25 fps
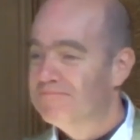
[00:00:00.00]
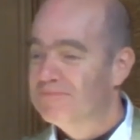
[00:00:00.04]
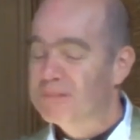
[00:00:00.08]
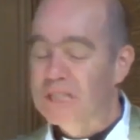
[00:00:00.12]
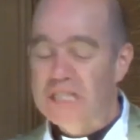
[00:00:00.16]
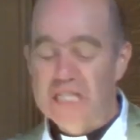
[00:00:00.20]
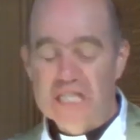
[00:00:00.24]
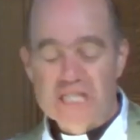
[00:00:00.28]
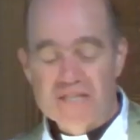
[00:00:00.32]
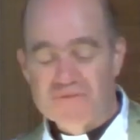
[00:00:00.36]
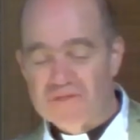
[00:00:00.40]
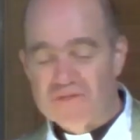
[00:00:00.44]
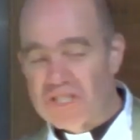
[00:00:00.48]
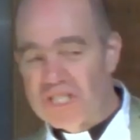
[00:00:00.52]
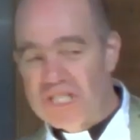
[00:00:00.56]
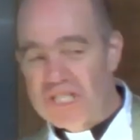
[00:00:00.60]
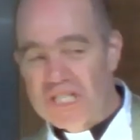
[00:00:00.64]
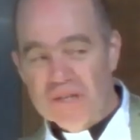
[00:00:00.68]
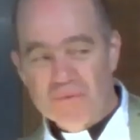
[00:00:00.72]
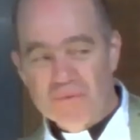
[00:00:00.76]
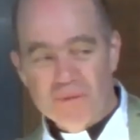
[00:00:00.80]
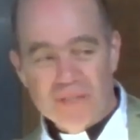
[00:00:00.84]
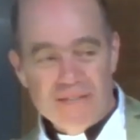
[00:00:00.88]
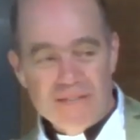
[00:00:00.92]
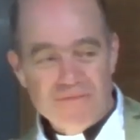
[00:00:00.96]
Each of us
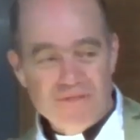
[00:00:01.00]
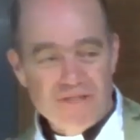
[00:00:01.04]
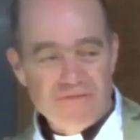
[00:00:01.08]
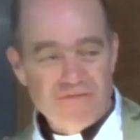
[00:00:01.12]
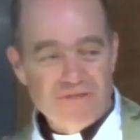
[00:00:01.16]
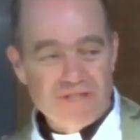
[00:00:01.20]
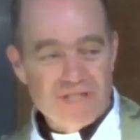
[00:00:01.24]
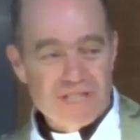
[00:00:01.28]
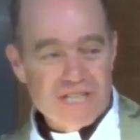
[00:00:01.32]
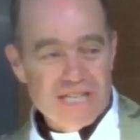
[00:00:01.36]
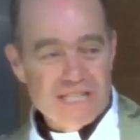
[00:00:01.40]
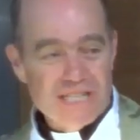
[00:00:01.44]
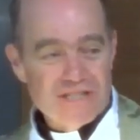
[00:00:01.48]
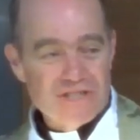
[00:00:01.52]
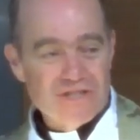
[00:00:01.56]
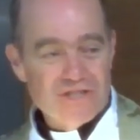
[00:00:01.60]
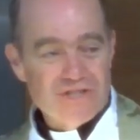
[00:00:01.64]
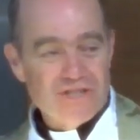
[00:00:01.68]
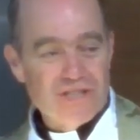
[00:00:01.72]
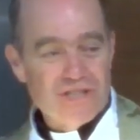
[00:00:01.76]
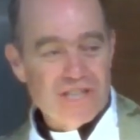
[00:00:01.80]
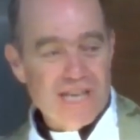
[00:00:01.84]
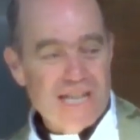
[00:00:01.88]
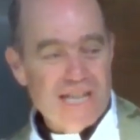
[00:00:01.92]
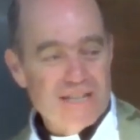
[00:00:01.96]
here will have different answers
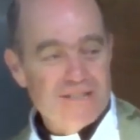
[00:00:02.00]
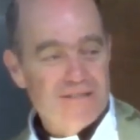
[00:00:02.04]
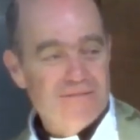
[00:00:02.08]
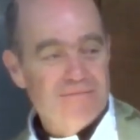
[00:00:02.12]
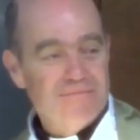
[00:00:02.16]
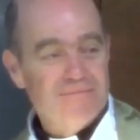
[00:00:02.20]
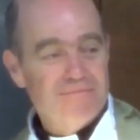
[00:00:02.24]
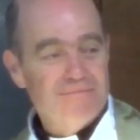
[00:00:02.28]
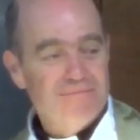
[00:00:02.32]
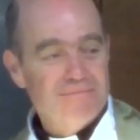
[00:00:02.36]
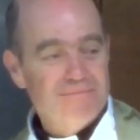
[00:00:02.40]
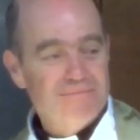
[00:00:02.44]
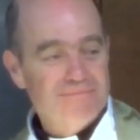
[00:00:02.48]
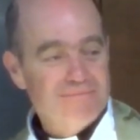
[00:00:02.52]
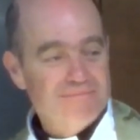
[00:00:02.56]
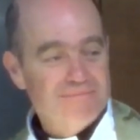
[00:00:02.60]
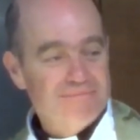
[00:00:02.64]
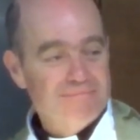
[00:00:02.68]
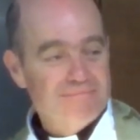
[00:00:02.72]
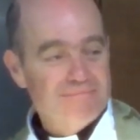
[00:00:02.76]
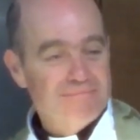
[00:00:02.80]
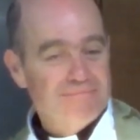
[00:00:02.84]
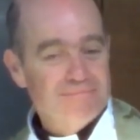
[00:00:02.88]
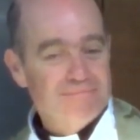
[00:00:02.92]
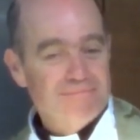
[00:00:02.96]
to that.
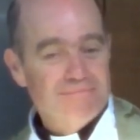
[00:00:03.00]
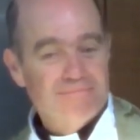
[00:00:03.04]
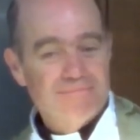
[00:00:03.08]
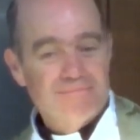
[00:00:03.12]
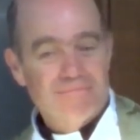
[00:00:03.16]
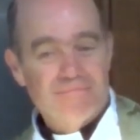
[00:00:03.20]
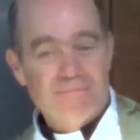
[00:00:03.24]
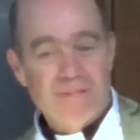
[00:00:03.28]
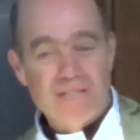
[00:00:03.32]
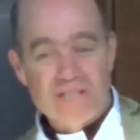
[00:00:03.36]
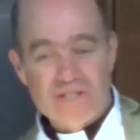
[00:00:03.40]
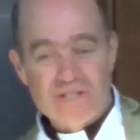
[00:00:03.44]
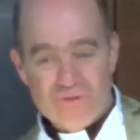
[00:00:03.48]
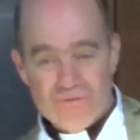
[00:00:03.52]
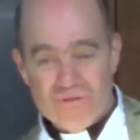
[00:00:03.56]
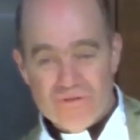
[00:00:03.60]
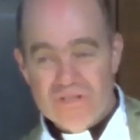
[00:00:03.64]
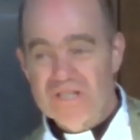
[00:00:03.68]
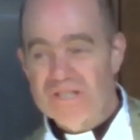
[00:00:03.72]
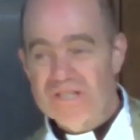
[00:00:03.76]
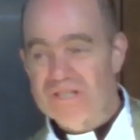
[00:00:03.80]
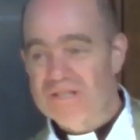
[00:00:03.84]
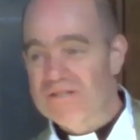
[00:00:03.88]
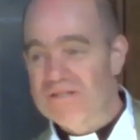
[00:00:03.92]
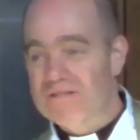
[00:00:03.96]
But as
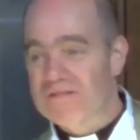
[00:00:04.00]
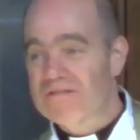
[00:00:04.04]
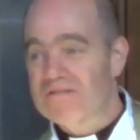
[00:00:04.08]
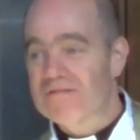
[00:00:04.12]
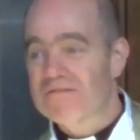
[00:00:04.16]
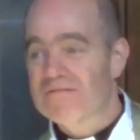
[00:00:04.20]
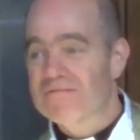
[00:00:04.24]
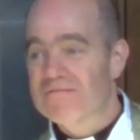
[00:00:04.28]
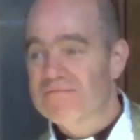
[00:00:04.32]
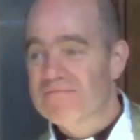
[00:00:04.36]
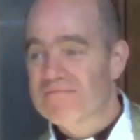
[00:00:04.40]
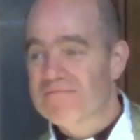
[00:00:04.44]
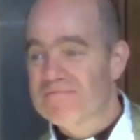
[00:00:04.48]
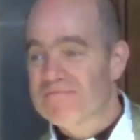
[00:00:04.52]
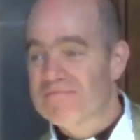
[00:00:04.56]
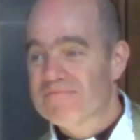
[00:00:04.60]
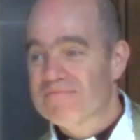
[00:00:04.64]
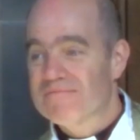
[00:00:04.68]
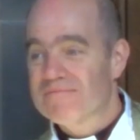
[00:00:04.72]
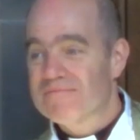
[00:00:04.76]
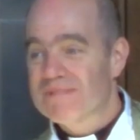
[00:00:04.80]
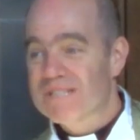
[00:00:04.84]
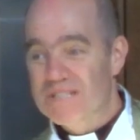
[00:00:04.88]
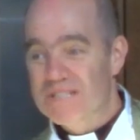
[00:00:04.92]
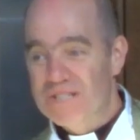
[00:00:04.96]
Christians,
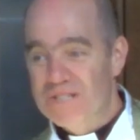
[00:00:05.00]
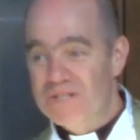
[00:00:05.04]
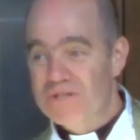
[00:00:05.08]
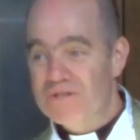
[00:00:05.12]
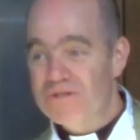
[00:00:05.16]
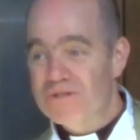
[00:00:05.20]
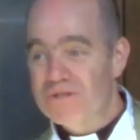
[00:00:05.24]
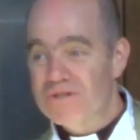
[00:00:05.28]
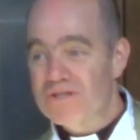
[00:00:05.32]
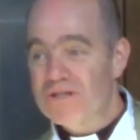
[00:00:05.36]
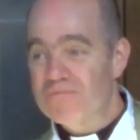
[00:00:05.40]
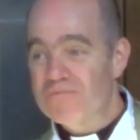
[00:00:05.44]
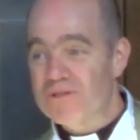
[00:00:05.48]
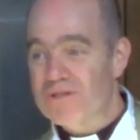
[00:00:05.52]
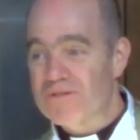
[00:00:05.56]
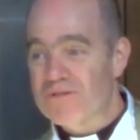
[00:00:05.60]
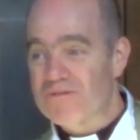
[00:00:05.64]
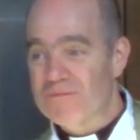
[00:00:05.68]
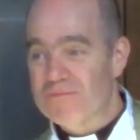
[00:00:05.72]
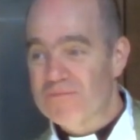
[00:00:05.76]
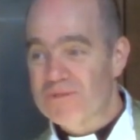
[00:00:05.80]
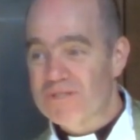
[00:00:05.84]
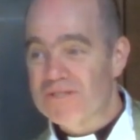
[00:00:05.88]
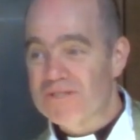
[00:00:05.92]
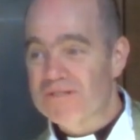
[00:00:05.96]
this is your job
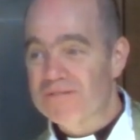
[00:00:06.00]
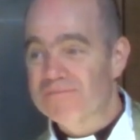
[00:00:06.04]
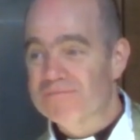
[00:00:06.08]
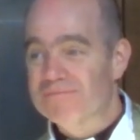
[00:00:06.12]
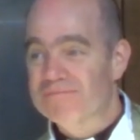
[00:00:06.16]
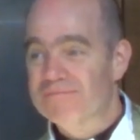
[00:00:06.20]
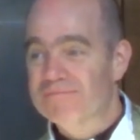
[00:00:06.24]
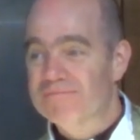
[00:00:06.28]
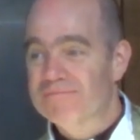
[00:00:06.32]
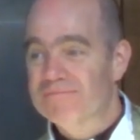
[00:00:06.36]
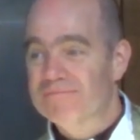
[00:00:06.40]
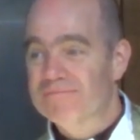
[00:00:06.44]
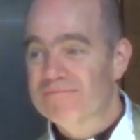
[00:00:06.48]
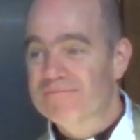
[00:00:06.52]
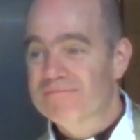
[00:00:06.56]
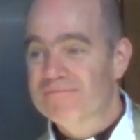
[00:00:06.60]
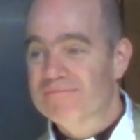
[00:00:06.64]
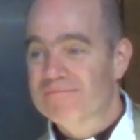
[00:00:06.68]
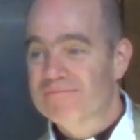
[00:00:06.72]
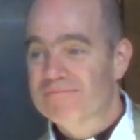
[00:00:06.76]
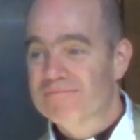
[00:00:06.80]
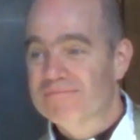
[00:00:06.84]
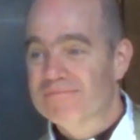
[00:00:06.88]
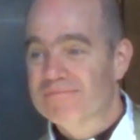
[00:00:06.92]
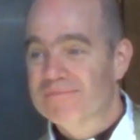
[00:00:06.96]
description.
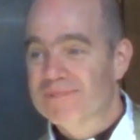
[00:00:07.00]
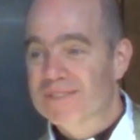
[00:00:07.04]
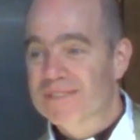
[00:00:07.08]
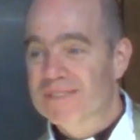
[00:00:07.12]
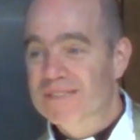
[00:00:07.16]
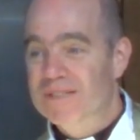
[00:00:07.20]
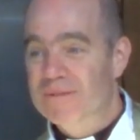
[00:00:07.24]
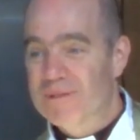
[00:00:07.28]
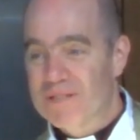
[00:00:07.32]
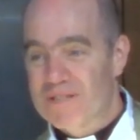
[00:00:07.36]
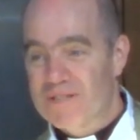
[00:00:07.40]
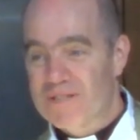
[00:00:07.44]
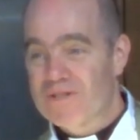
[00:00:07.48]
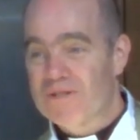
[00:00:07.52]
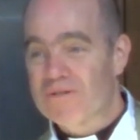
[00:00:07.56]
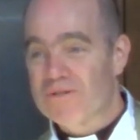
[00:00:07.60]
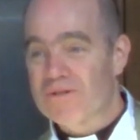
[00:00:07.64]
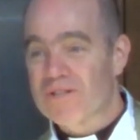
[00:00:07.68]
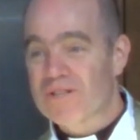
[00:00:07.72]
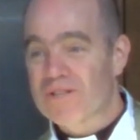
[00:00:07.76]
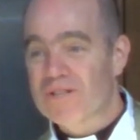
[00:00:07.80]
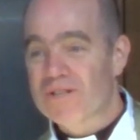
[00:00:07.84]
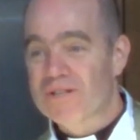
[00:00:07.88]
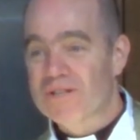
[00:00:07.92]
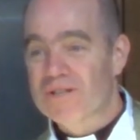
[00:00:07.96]
You are the salt
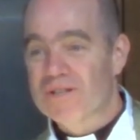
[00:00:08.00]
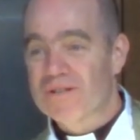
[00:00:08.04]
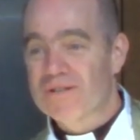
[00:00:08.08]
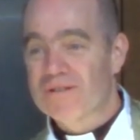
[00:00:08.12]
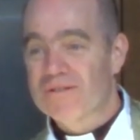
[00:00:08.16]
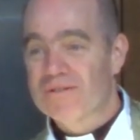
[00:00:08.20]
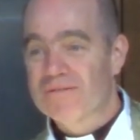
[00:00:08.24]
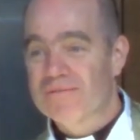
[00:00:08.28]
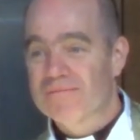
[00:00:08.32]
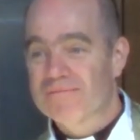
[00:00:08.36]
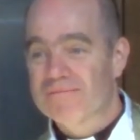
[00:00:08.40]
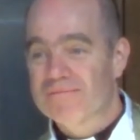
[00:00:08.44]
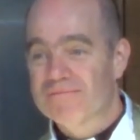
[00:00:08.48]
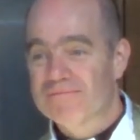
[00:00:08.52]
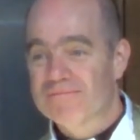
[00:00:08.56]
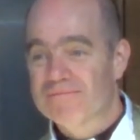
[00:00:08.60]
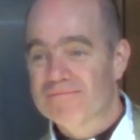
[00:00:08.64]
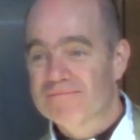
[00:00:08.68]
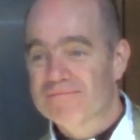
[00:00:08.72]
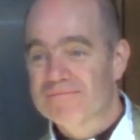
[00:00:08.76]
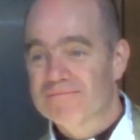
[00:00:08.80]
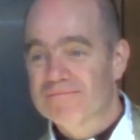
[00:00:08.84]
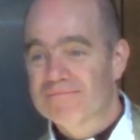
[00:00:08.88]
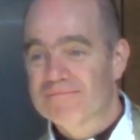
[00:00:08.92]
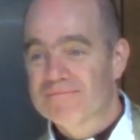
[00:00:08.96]
of the earth.
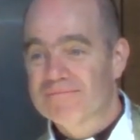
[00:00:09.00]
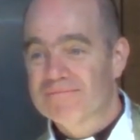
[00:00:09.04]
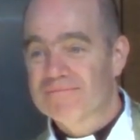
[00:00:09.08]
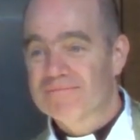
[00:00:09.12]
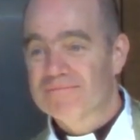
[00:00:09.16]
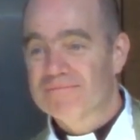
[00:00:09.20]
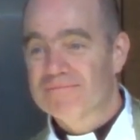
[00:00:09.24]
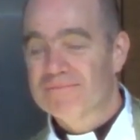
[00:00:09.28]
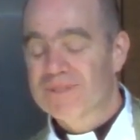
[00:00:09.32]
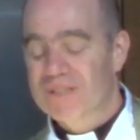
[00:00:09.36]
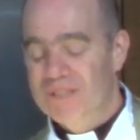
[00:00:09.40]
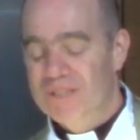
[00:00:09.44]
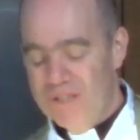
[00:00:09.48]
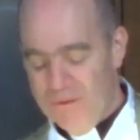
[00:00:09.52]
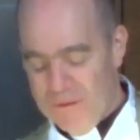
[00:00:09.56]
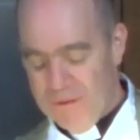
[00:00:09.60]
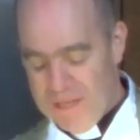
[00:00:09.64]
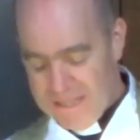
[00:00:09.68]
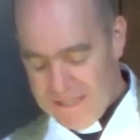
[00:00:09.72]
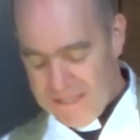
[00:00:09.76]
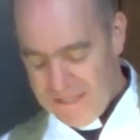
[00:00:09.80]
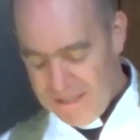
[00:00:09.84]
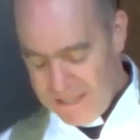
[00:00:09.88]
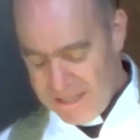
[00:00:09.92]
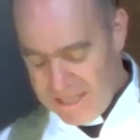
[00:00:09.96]
You
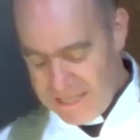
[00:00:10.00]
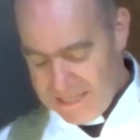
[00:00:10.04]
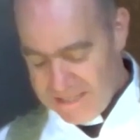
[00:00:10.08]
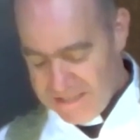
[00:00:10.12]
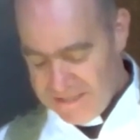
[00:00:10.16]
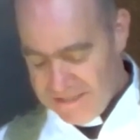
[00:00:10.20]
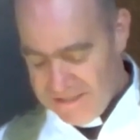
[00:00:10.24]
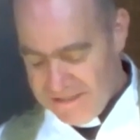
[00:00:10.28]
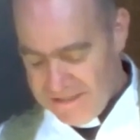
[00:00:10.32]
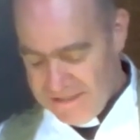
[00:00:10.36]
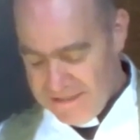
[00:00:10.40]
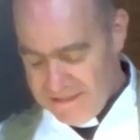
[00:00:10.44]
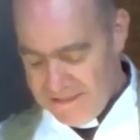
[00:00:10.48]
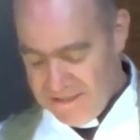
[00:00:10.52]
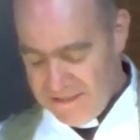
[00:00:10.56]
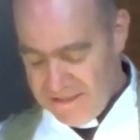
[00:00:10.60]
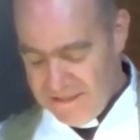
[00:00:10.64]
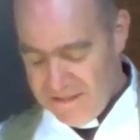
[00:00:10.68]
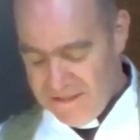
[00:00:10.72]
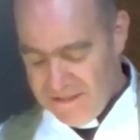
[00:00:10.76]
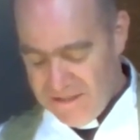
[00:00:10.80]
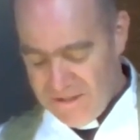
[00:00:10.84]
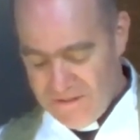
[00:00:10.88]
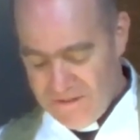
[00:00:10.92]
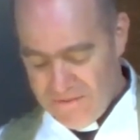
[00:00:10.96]
are the light
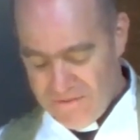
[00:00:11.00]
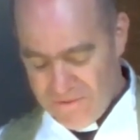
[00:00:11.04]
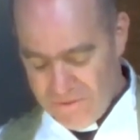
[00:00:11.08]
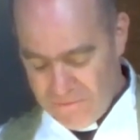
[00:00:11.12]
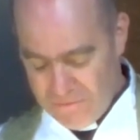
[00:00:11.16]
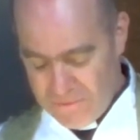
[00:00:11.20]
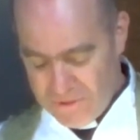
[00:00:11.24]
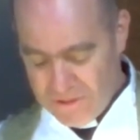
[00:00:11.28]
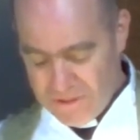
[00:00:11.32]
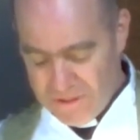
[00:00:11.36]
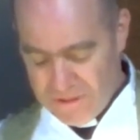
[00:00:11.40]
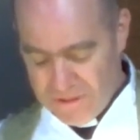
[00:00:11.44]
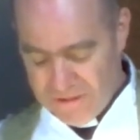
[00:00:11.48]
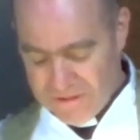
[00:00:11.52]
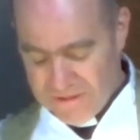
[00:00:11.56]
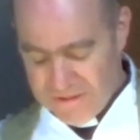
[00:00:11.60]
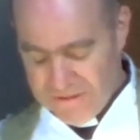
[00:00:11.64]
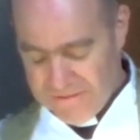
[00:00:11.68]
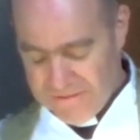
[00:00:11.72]
of the world.